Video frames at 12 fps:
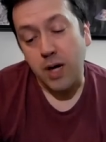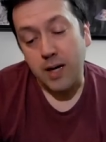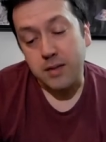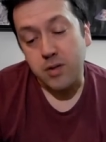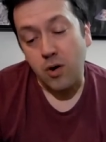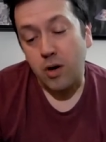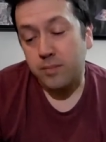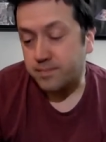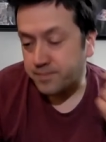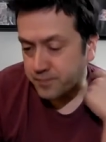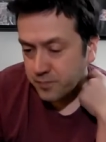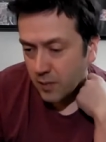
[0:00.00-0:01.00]
Assar,
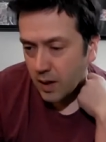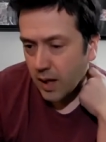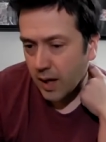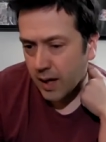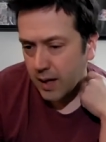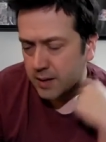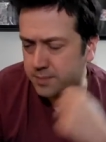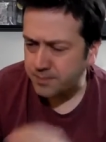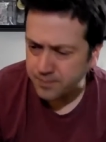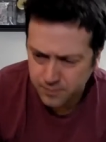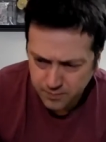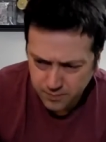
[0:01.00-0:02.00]
and
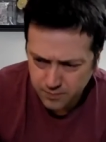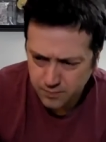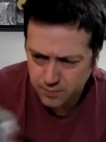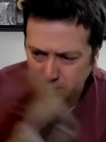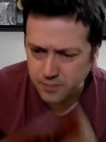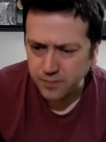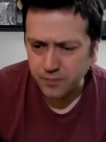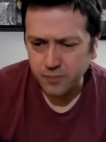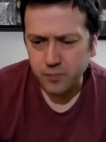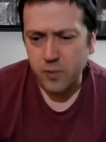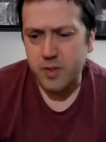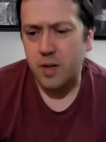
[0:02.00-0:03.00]

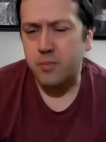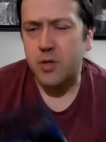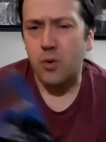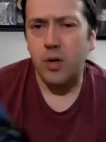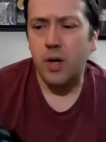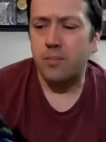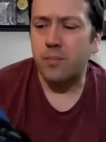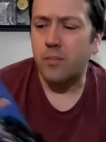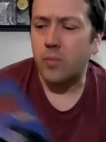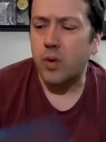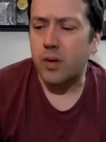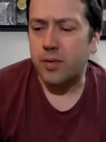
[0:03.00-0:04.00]
something's going up
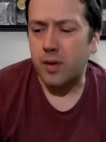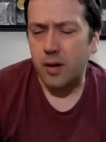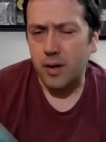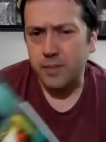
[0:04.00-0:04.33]
with